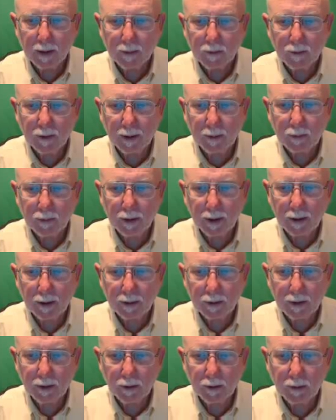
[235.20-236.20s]
same side
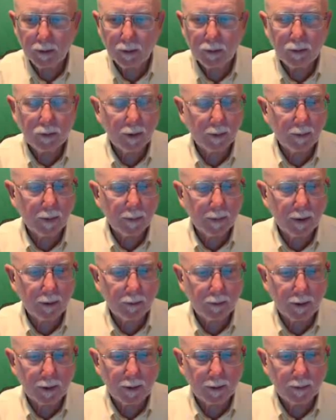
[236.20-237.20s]
interior
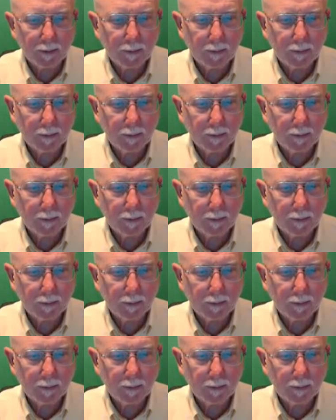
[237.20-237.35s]
supplementary.